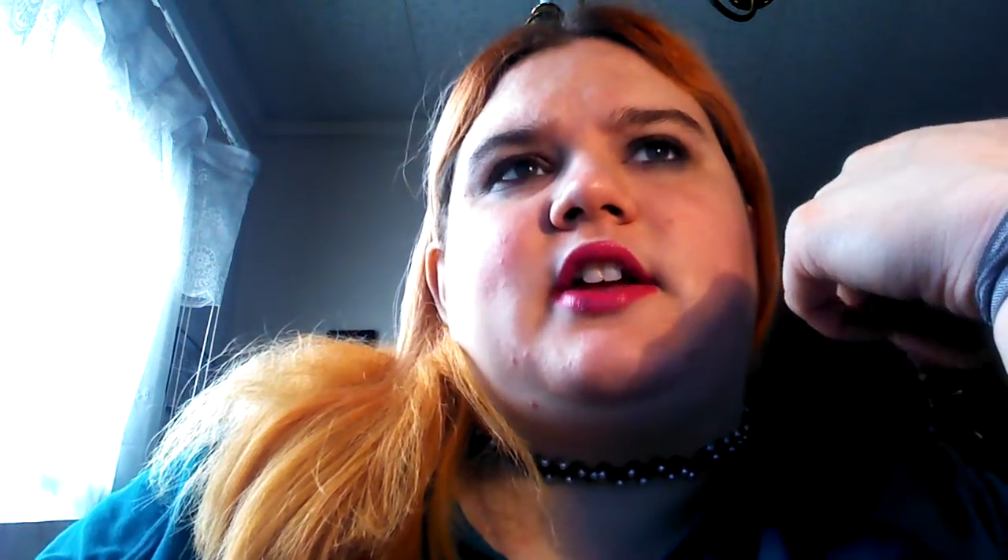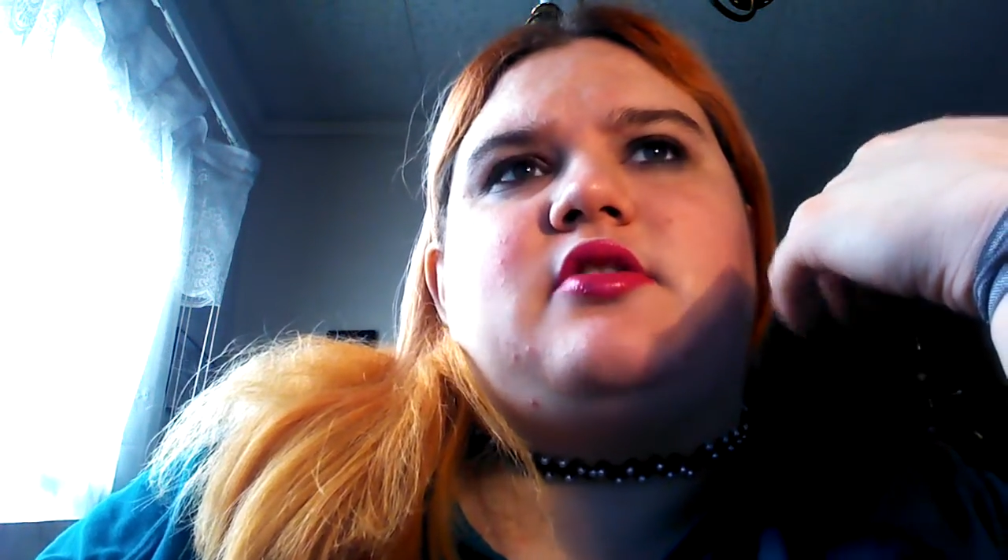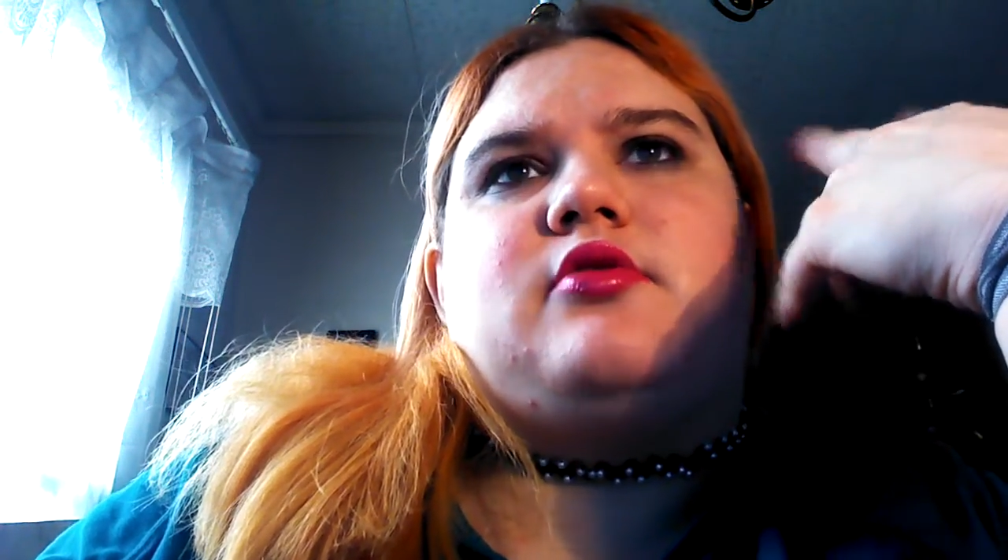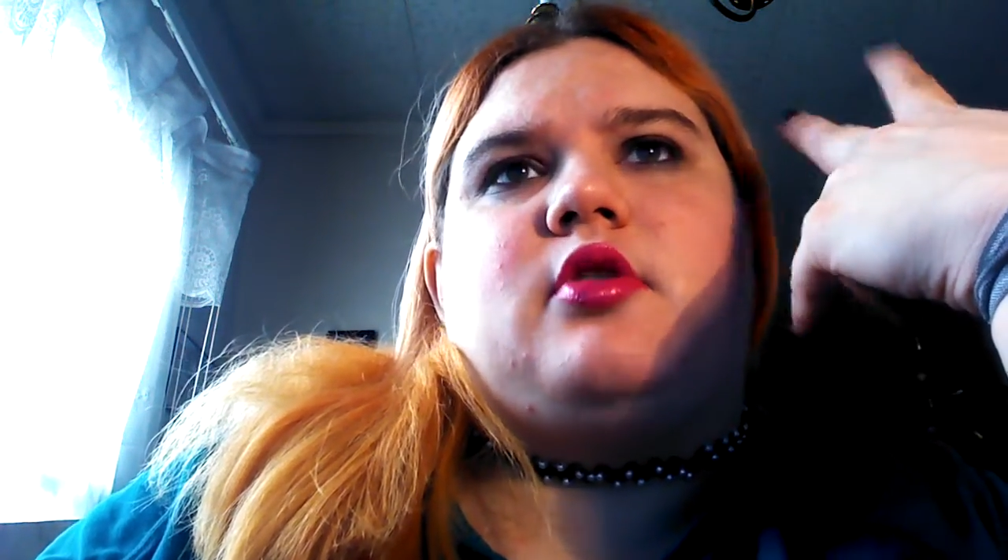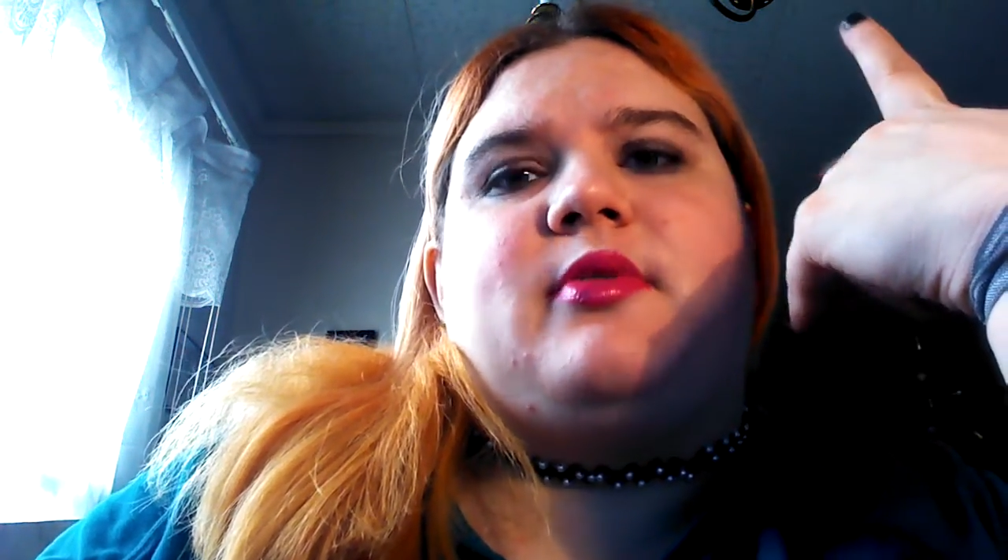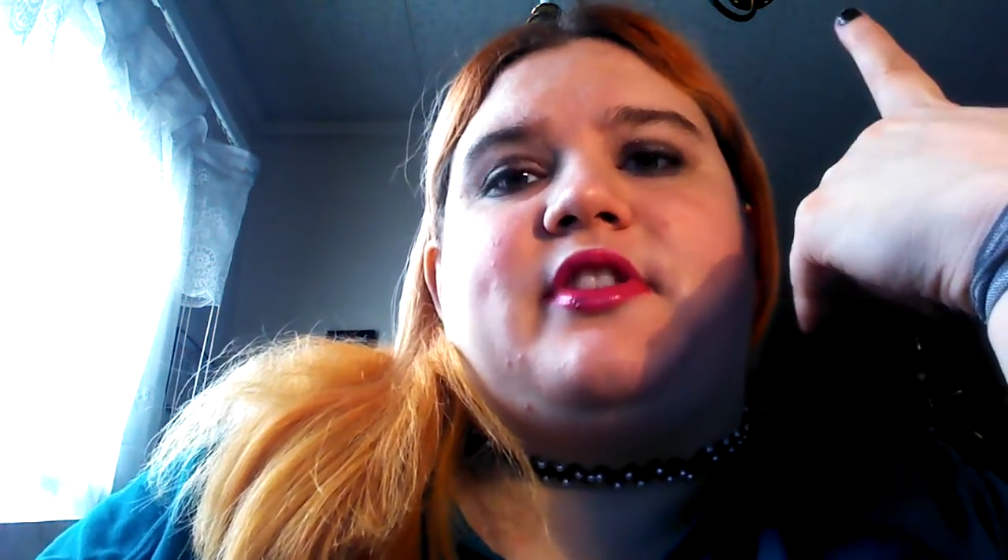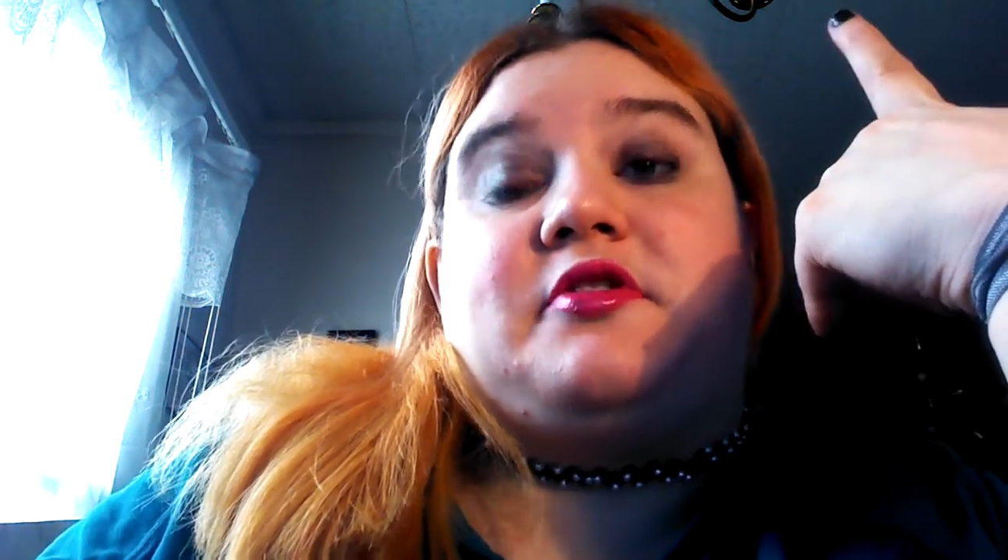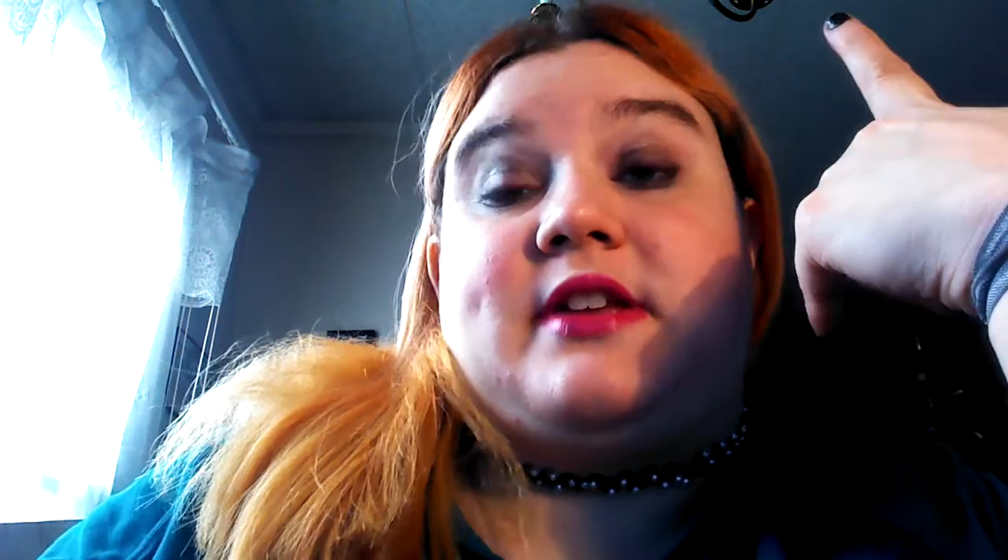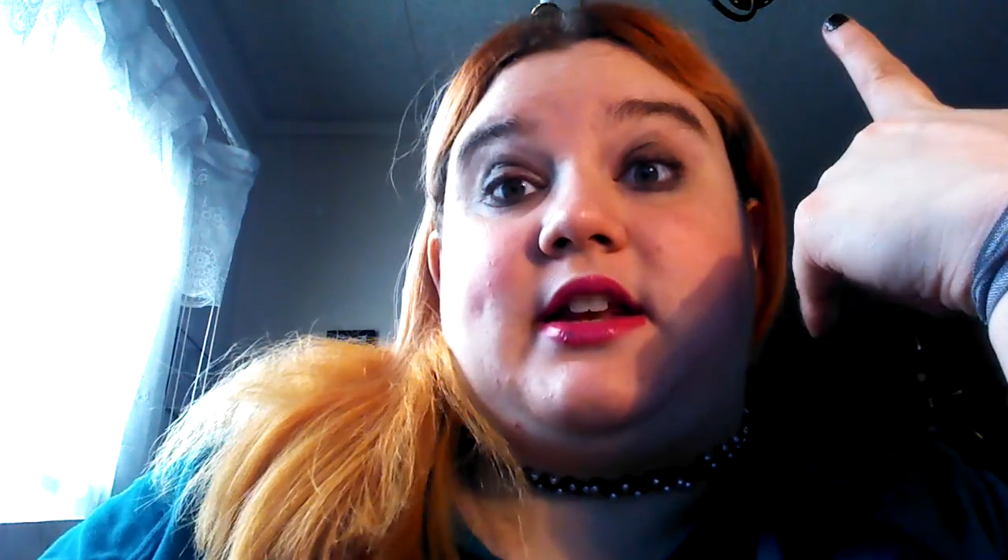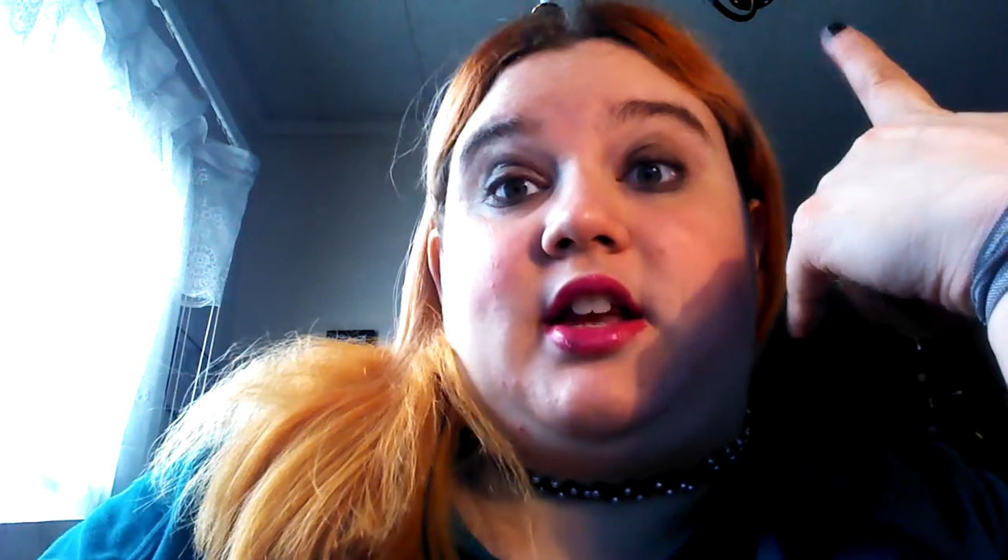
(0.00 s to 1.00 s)
I don't know when they're
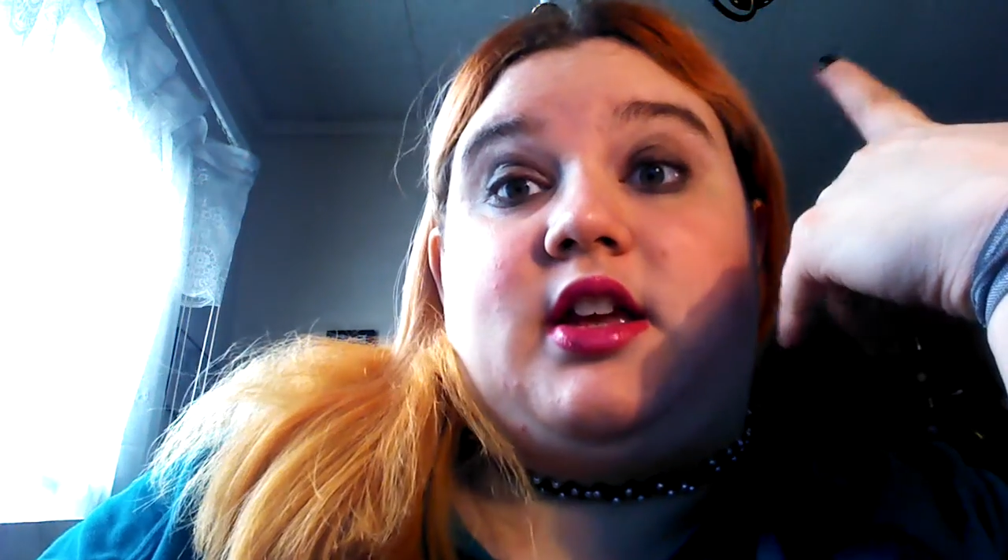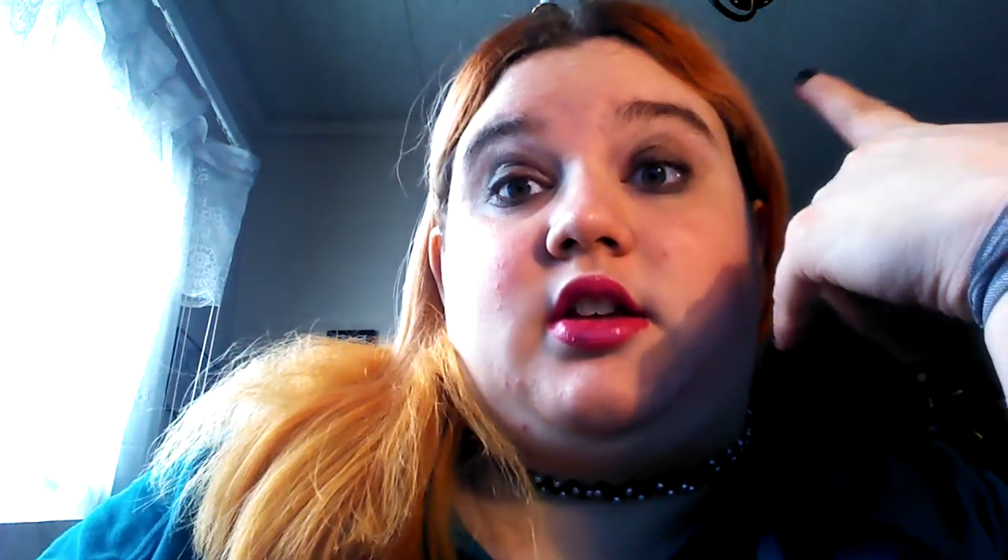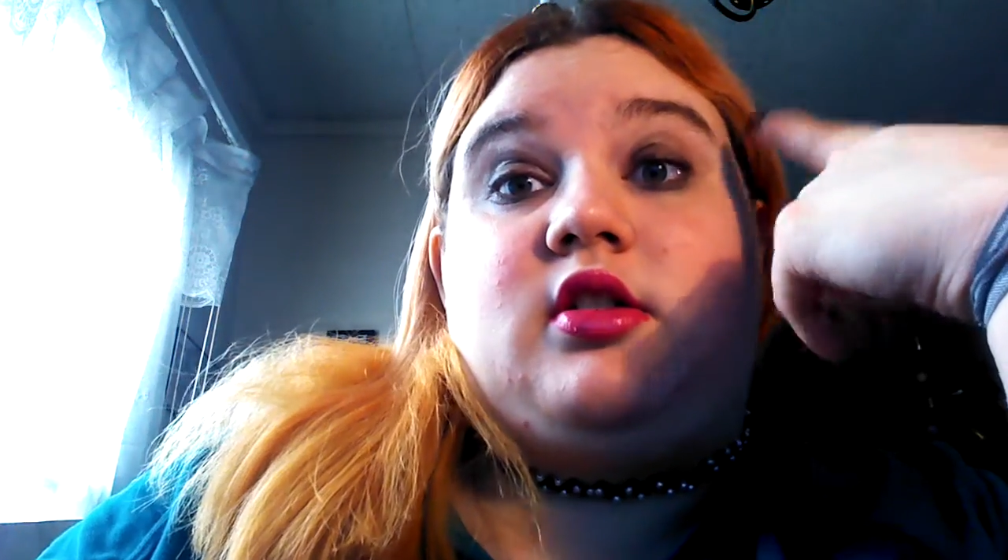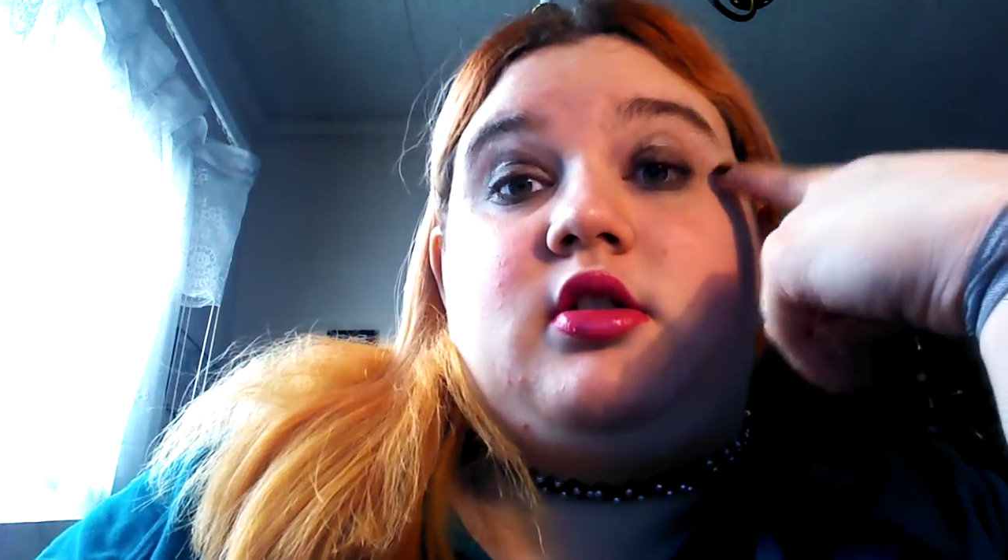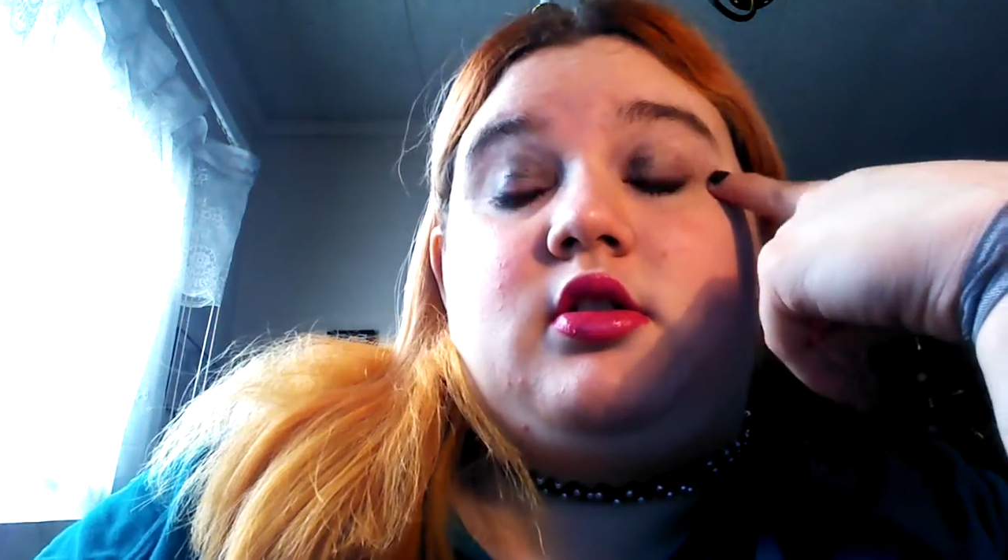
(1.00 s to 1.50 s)
sending it.